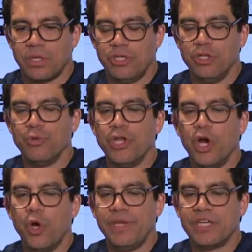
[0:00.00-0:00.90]
You'll
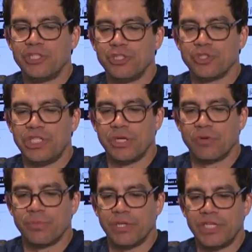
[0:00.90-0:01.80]
know because you'll see a
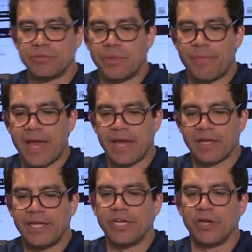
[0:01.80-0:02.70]
replacement bag.
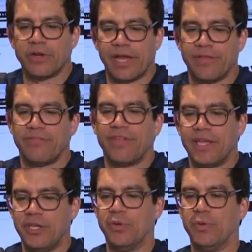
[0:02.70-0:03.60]
Here, okay,
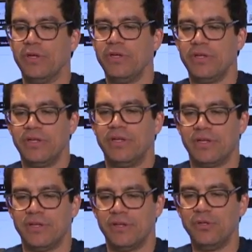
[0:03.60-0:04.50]
thank you.
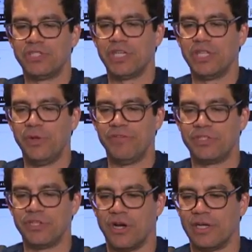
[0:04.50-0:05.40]
Who said Louis
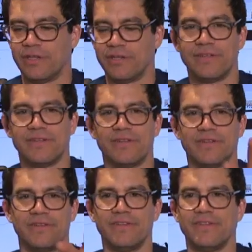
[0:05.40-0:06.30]
Vuitton? Me.
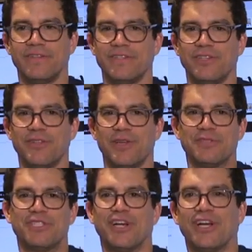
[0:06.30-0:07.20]
No, that
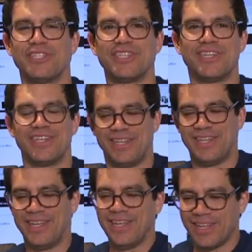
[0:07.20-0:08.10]
was Josh.
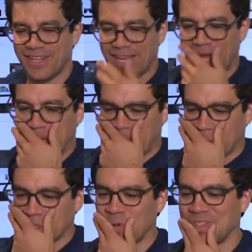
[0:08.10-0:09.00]

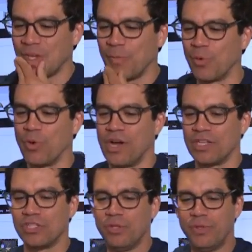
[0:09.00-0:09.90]
so when someone
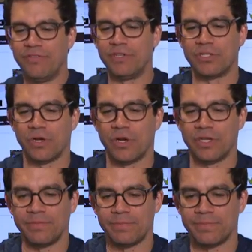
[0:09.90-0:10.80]
wants Louis Vuitton,